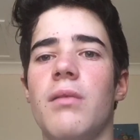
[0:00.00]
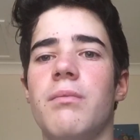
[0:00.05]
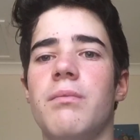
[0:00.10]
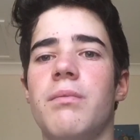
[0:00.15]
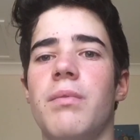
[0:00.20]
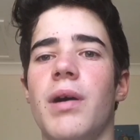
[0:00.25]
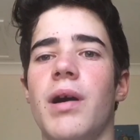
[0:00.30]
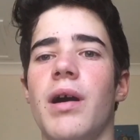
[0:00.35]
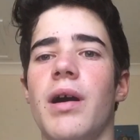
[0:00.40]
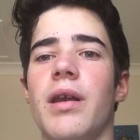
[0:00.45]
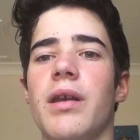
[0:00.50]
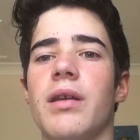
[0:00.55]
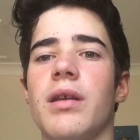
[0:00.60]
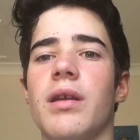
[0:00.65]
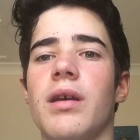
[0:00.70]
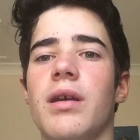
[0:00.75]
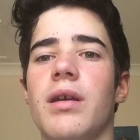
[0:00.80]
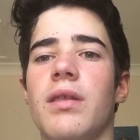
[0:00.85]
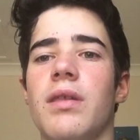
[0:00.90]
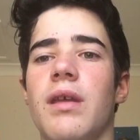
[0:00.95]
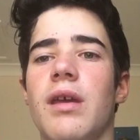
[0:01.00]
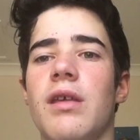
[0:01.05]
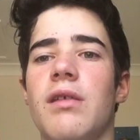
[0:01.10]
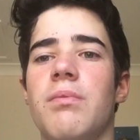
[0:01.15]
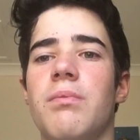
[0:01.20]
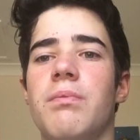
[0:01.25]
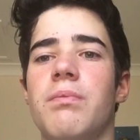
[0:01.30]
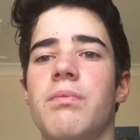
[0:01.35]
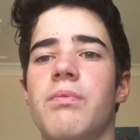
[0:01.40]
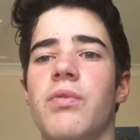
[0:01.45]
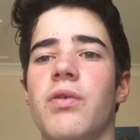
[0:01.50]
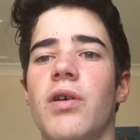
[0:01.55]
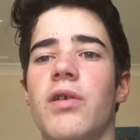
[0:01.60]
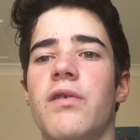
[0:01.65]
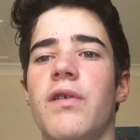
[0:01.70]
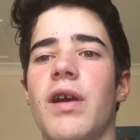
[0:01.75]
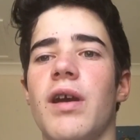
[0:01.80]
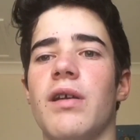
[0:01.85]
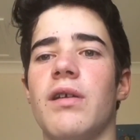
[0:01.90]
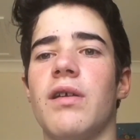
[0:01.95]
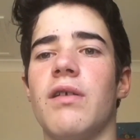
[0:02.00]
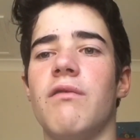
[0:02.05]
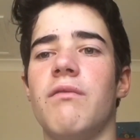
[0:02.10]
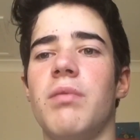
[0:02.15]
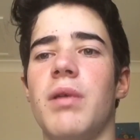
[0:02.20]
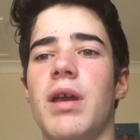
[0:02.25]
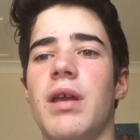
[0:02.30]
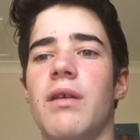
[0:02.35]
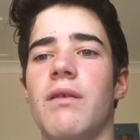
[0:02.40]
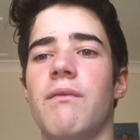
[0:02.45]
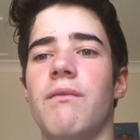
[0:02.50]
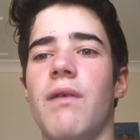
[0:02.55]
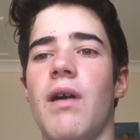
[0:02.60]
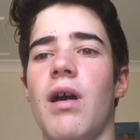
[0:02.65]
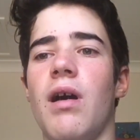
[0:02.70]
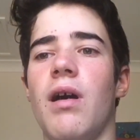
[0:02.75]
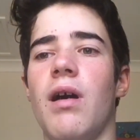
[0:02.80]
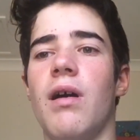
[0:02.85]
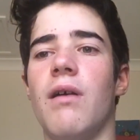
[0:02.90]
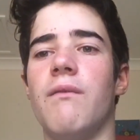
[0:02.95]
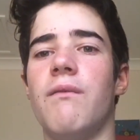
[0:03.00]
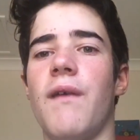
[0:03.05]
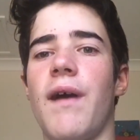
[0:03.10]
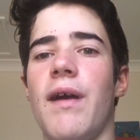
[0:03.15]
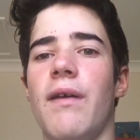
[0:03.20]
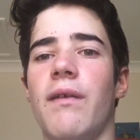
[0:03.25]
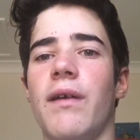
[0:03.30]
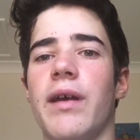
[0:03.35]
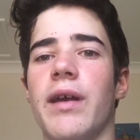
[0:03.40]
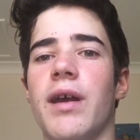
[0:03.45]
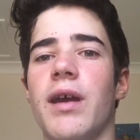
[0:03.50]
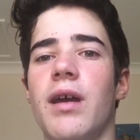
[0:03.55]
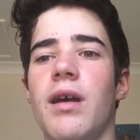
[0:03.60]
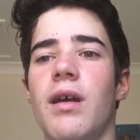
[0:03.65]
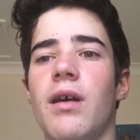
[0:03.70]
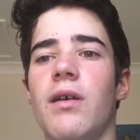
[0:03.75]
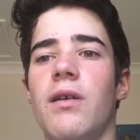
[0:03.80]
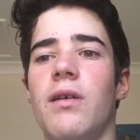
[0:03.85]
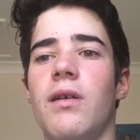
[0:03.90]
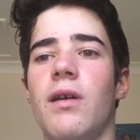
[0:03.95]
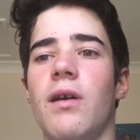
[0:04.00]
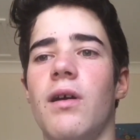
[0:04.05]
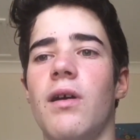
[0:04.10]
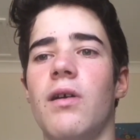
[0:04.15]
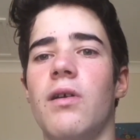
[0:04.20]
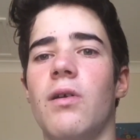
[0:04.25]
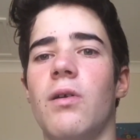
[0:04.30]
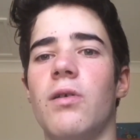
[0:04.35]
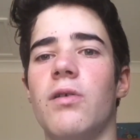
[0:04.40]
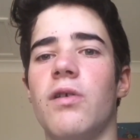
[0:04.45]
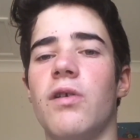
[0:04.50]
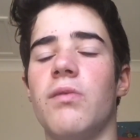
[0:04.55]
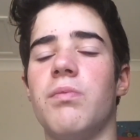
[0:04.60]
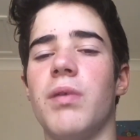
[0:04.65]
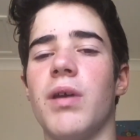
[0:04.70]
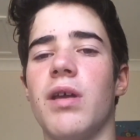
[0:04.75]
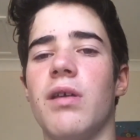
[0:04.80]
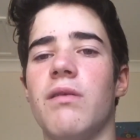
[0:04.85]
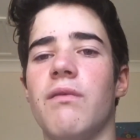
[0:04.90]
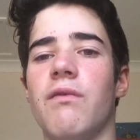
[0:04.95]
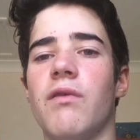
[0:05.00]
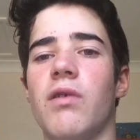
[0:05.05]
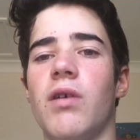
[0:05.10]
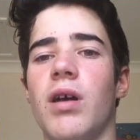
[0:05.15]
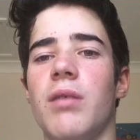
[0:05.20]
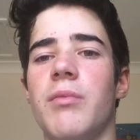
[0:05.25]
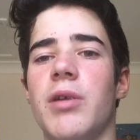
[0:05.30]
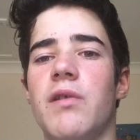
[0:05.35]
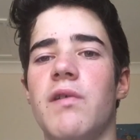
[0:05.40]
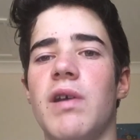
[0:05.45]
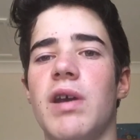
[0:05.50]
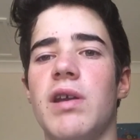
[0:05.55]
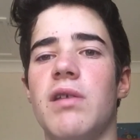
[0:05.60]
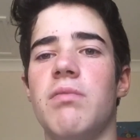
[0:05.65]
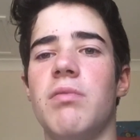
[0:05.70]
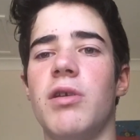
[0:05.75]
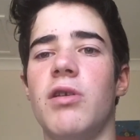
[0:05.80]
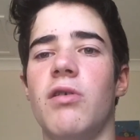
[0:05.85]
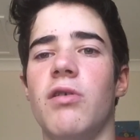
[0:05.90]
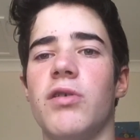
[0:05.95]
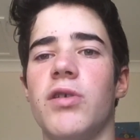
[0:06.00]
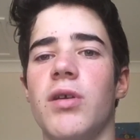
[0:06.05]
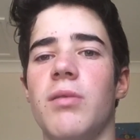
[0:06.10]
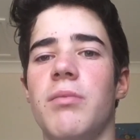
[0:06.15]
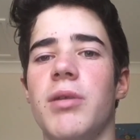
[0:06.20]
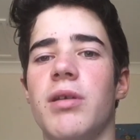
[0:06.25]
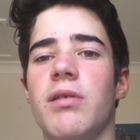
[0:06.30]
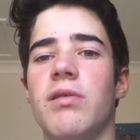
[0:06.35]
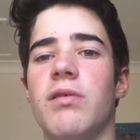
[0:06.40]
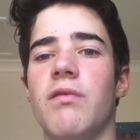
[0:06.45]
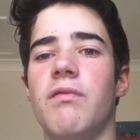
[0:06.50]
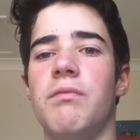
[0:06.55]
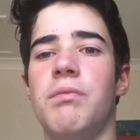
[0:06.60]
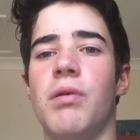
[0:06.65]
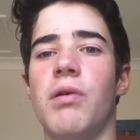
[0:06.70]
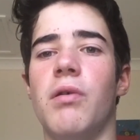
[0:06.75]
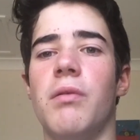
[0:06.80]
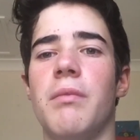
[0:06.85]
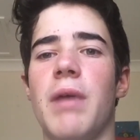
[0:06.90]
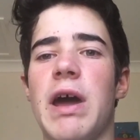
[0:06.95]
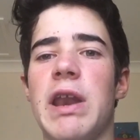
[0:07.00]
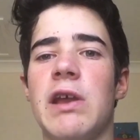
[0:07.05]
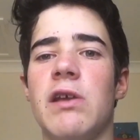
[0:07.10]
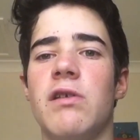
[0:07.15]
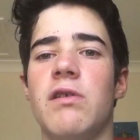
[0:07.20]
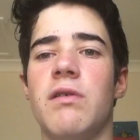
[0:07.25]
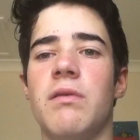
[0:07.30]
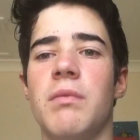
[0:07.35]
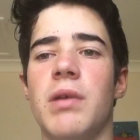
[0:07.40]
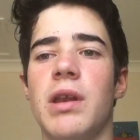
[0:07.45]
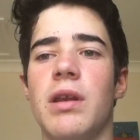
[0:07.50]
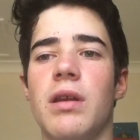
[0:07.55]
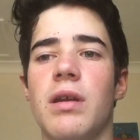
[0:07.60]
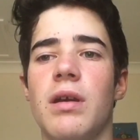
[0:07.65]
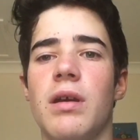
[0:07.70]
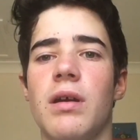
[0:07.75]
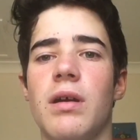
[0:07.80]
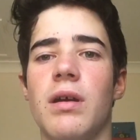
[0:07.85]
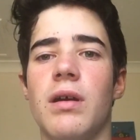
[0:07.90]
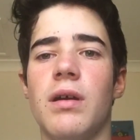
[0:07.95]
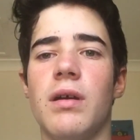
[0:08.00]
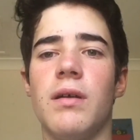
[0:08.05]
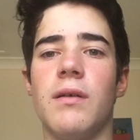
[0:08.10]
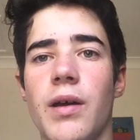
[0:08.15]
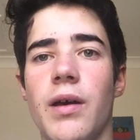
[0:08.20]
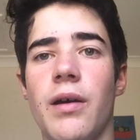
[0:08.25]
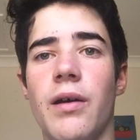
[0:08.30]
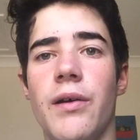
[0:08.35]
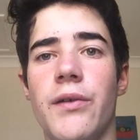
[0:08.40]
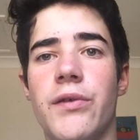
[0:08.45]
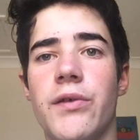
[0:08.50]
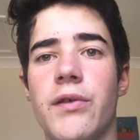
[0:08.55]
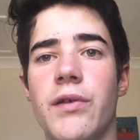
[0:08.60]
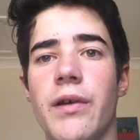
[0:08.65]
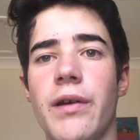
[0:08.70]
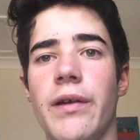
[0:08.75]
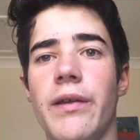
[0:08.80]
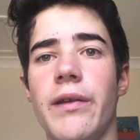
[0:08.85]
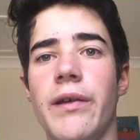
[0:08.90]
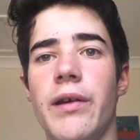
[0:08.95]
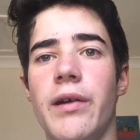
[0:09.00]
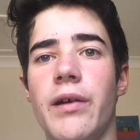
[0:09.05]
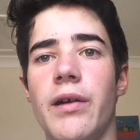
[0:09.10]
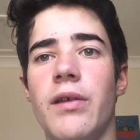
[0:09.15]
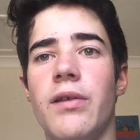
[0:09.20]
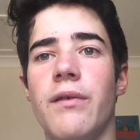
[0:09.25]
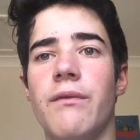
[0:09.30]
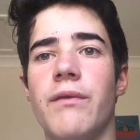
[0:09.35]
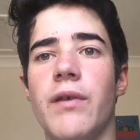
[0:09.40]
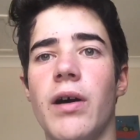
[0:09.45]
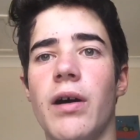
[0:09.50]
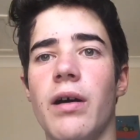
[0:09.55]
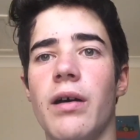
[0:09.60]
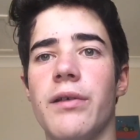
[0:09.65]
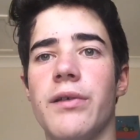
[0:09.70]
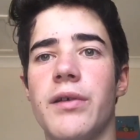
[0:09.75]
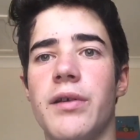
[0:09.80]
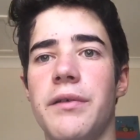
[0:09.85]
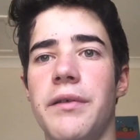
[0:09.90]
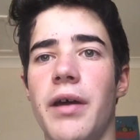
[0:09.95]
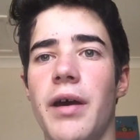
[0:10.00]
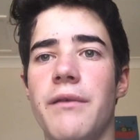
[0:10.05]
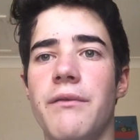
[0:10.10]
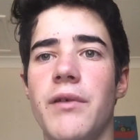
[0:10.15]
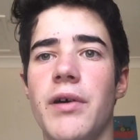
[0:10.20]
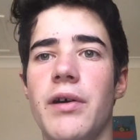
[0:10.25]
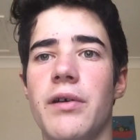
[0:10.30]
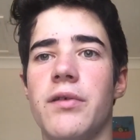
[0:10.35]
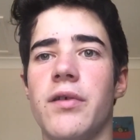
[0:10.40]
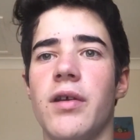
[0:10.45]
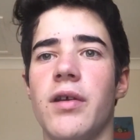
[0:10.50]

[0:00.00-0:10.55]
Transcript: but these projects have been failing, not just because of climate change, but also because of poor management. Australia is a vast, diverse,